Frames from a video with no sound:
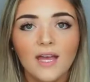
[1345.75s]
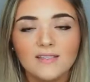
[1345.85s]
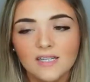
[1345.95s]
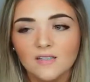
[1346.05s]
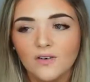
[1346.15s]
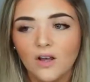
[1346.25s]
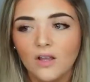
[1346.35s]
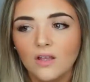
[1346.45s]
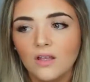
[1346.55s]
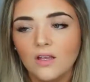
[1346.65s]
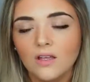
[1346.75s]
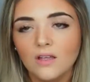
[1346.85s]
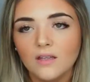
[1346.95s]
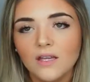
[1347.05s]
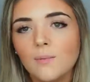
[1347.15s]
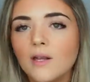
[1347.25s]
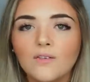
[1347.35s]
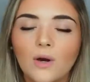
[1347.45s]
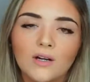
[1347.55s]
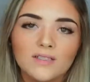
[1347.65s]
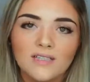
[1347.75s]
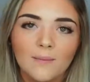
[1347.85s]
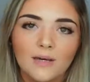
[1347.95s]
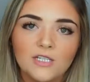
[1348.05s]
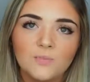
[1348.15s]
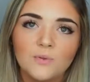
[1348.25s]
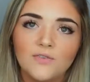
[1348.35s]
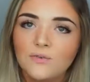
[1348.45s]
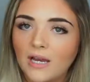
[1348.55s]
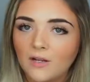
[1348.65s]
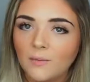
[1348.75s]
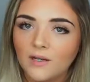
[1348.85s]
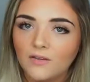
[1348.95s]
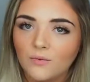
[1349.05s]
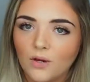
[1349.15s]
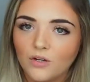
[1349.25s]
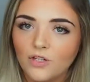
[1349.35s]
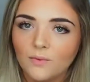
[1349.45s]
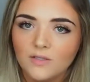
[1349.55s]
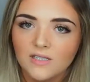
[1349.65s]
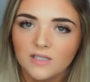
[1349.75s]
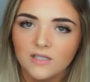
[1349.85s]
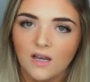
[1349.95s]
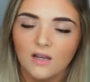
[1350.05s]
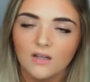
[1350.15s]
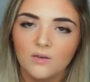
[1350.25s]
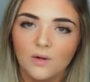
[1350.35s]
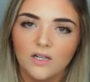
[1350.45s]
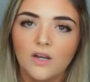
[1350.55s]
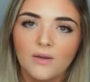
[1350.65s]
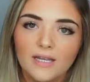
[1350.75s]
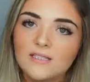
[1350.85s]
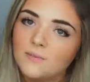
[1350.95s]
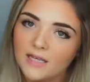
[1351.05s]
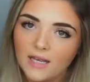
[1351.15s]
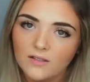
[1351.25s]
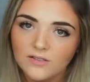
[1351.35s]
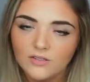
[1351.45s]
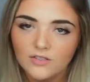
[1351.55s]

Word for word: And second of all, like a bottle of water isn't that much, but if you down a bottle of water, you're most likely not gonna wanna go and get something else.